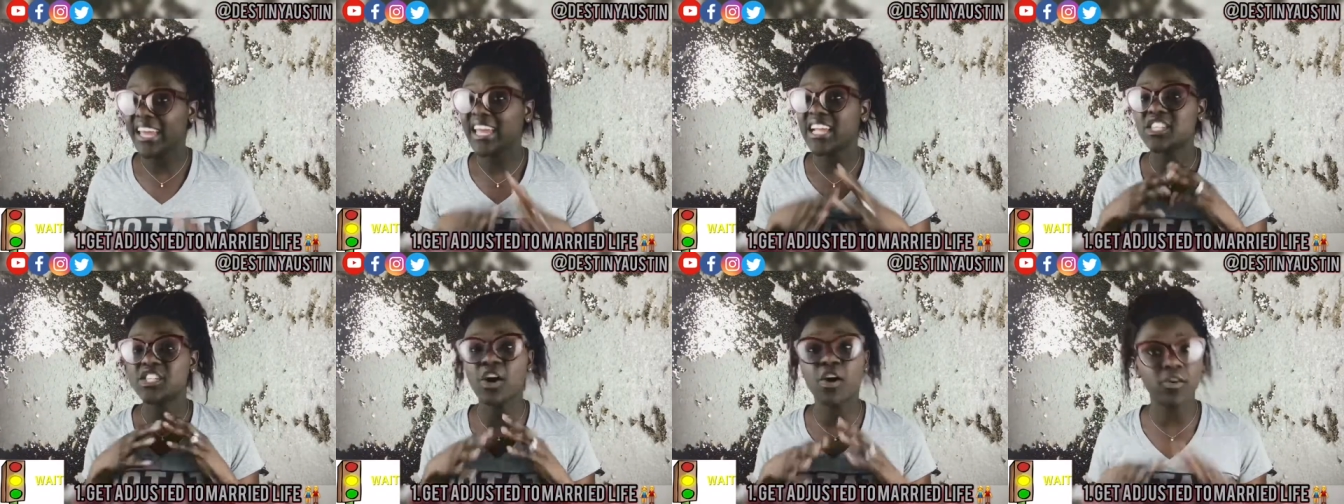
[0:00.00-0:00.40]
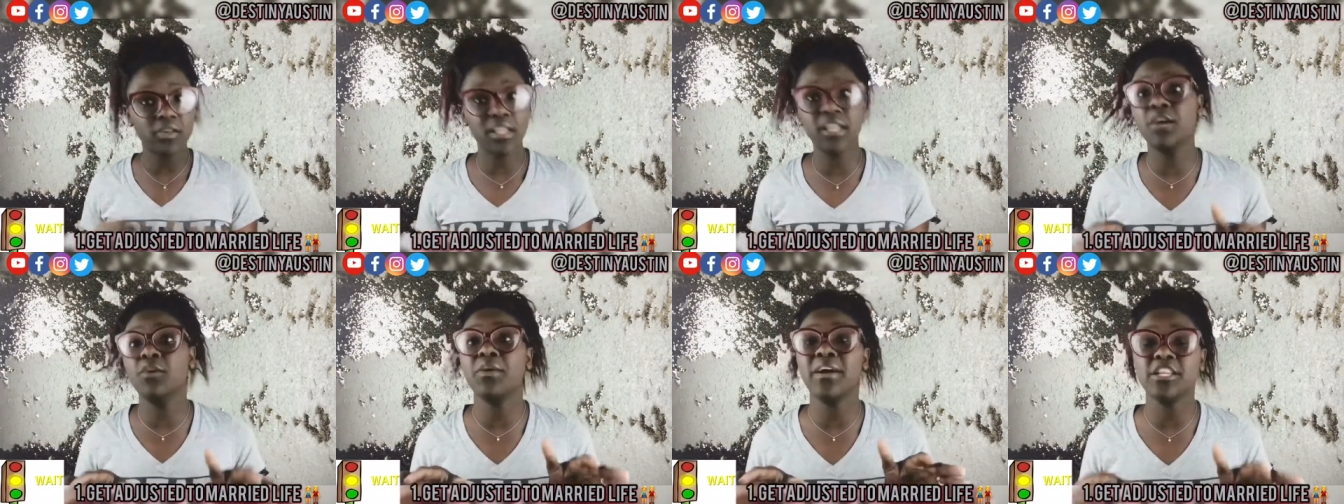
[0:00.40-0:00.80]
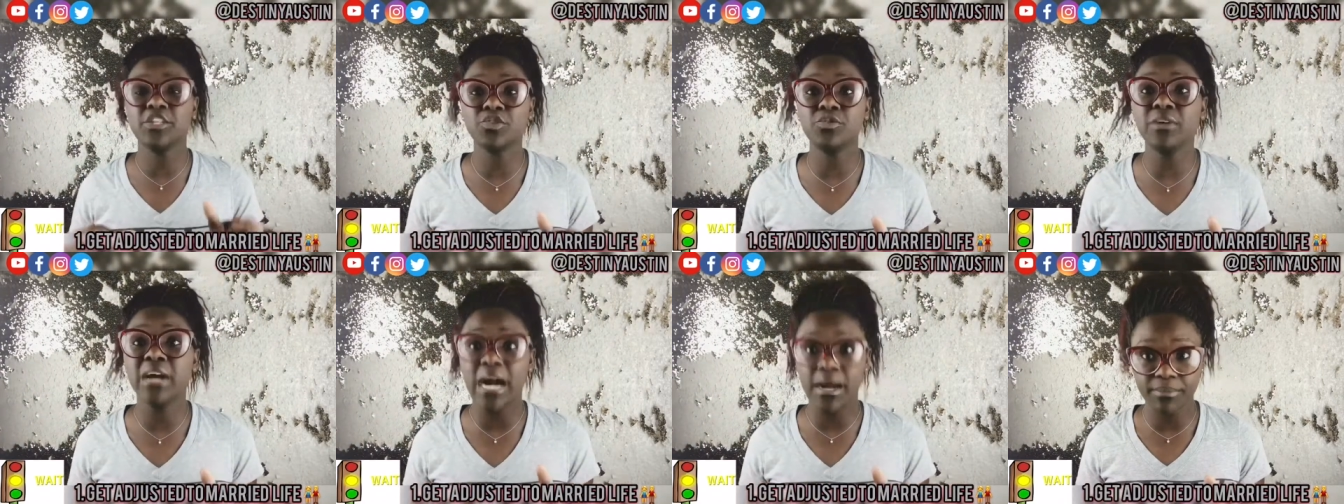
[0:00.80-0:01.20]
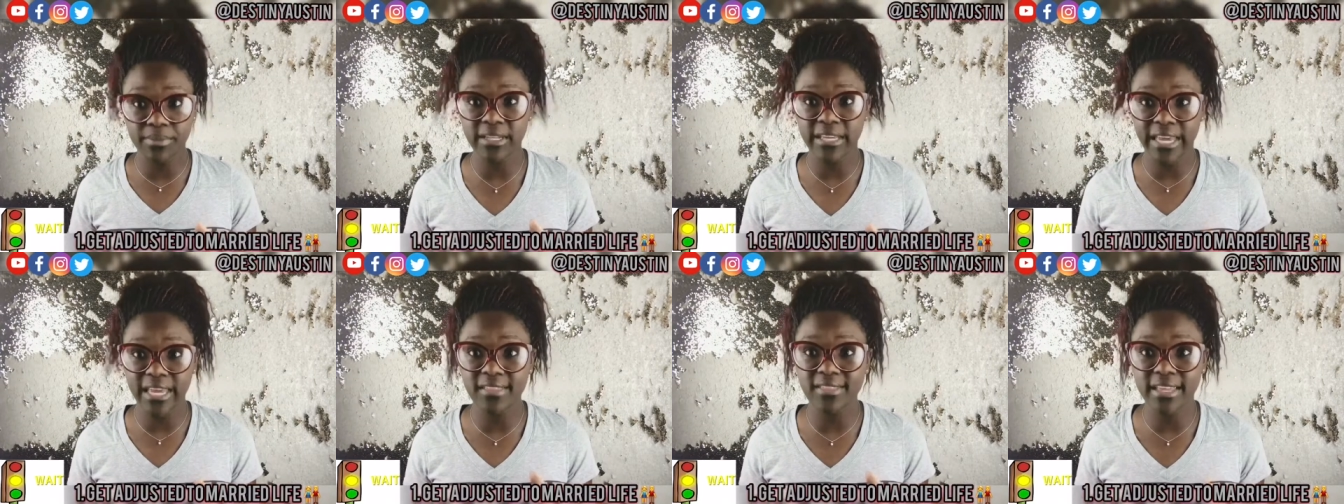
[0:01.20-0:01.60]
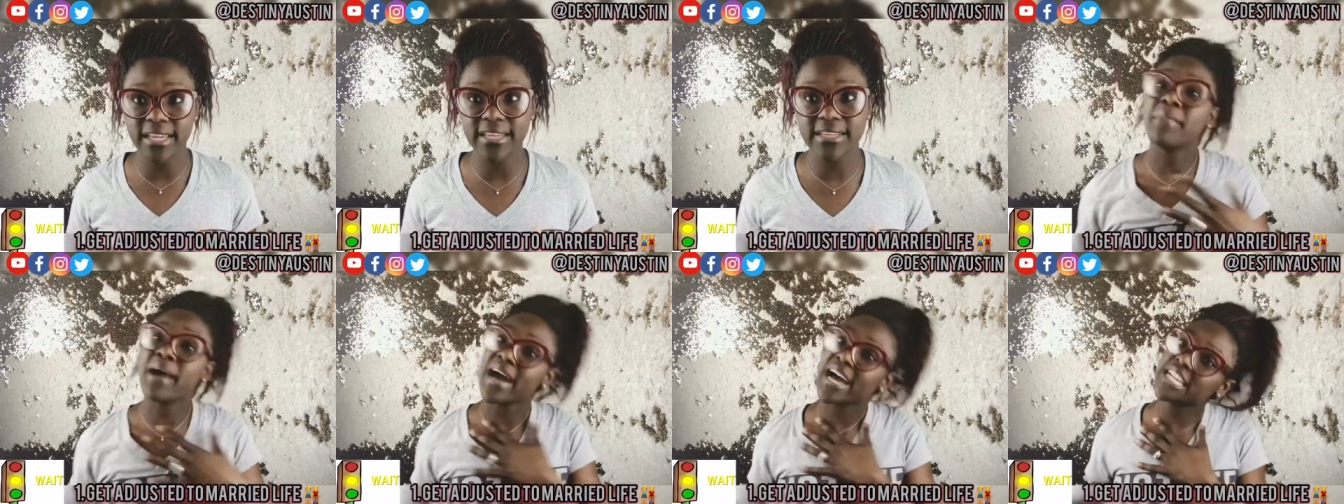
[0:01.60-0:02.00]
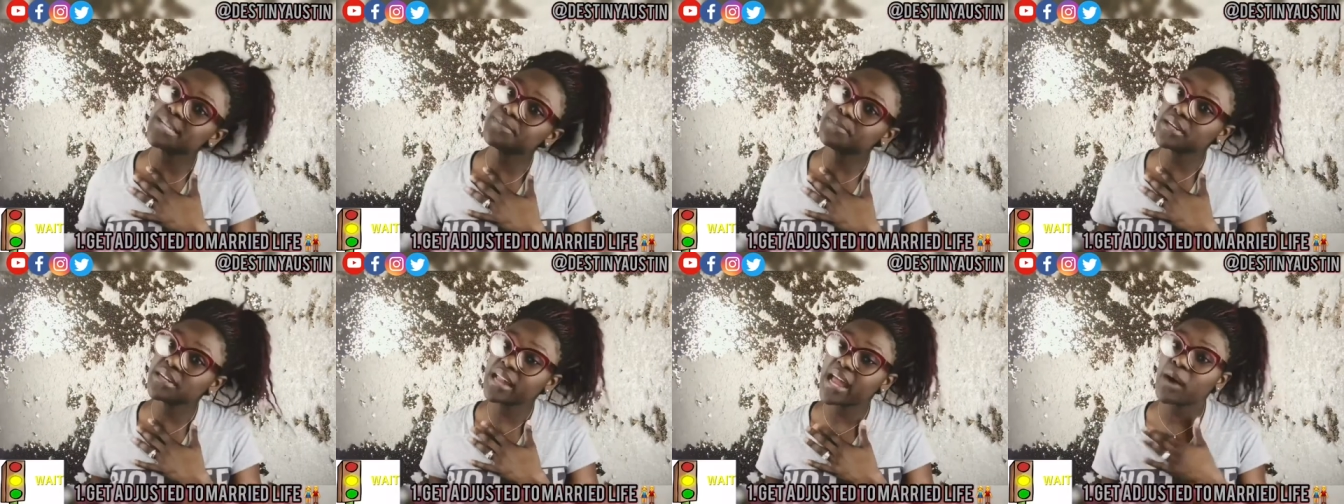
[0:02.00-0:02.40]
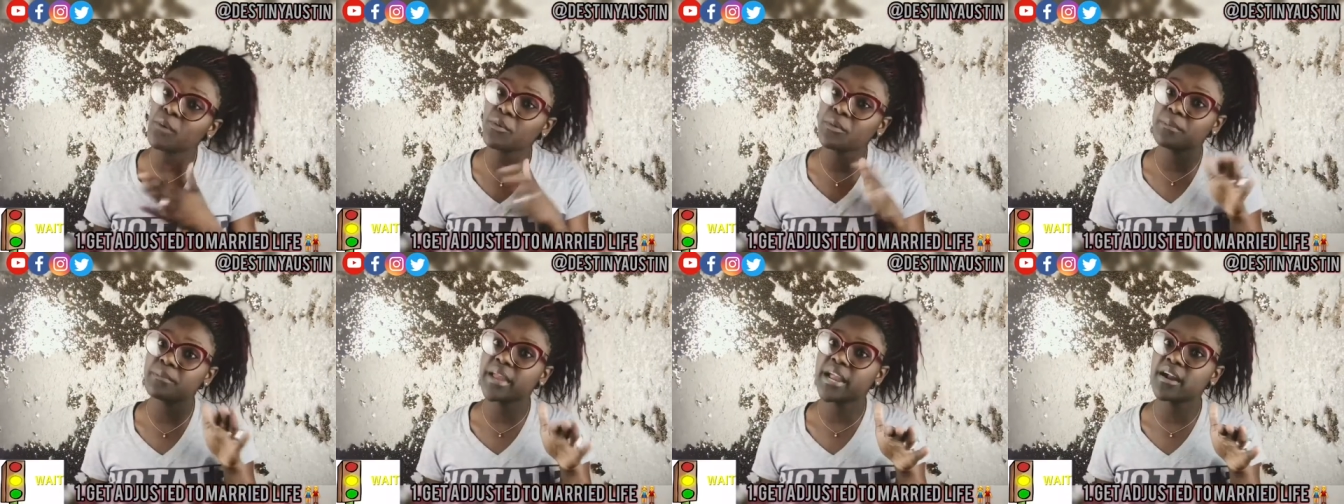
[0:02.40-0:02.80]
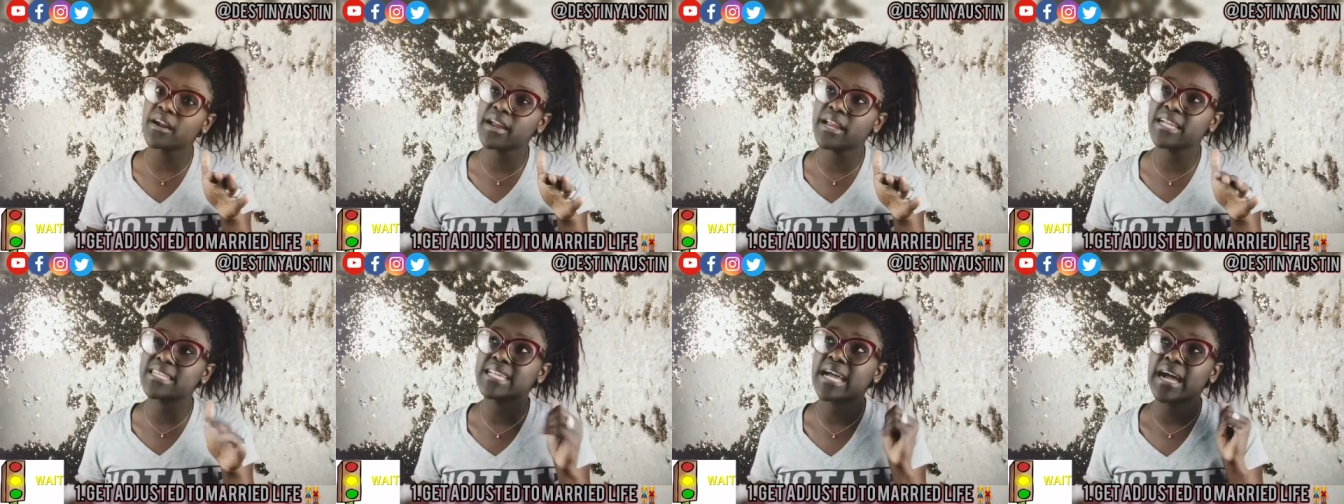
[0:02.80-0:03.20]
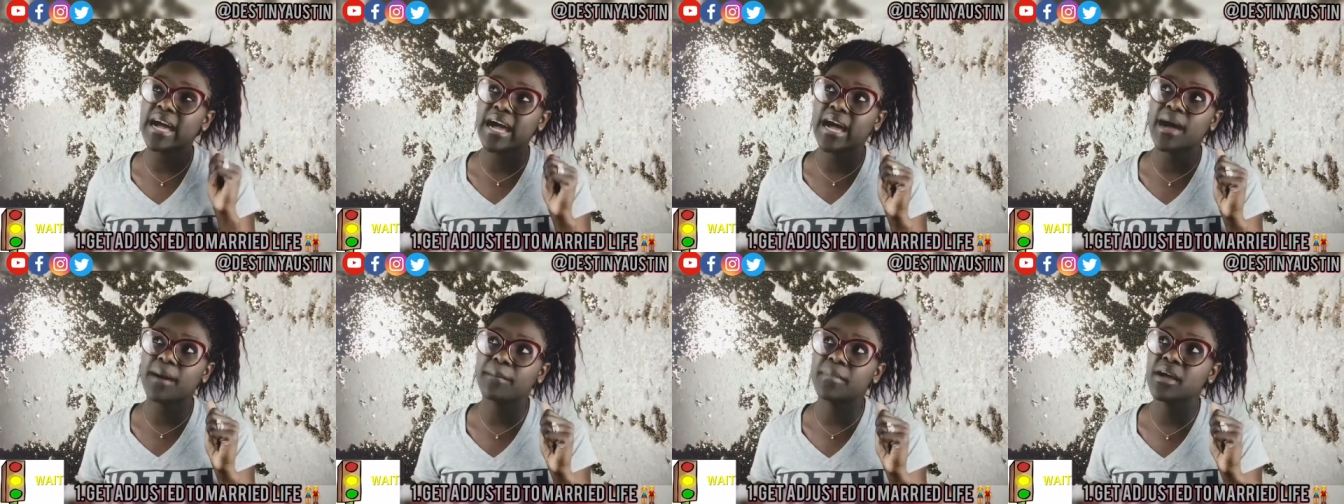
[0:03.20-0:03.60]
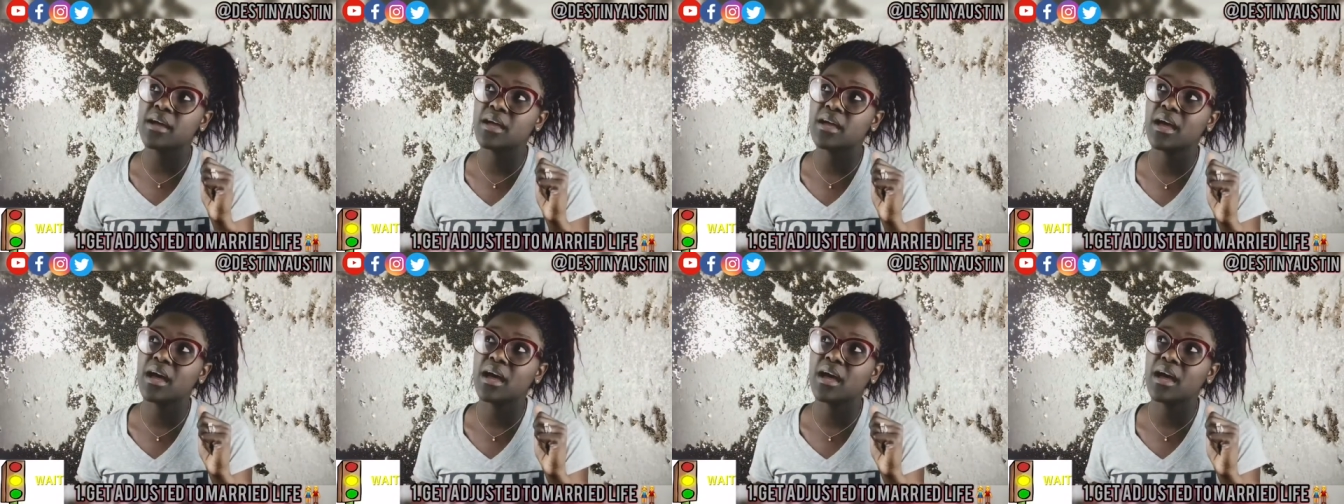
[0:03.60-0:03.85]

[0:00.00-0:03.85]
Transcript: It's only going to complicate things. My husband and I were married um,